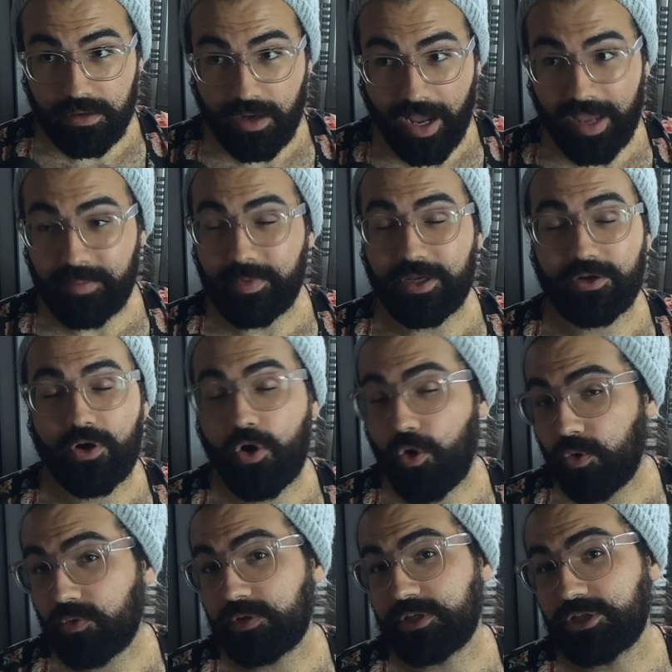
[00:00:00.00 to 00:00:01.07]
I mean,
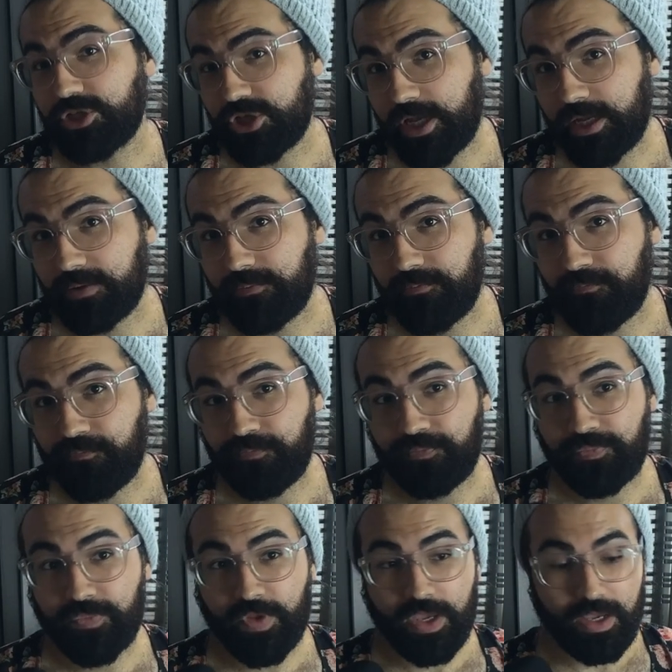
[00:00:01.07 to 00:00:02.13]
holy shit.
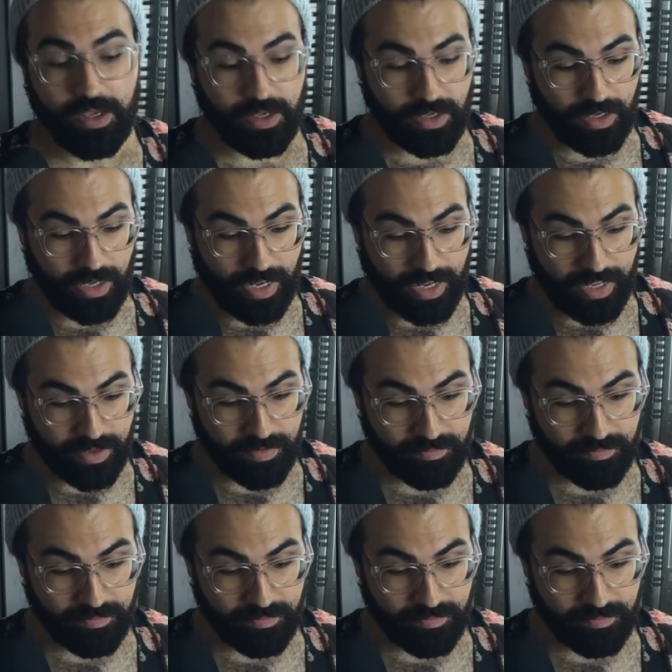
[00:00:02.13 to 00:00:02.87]
I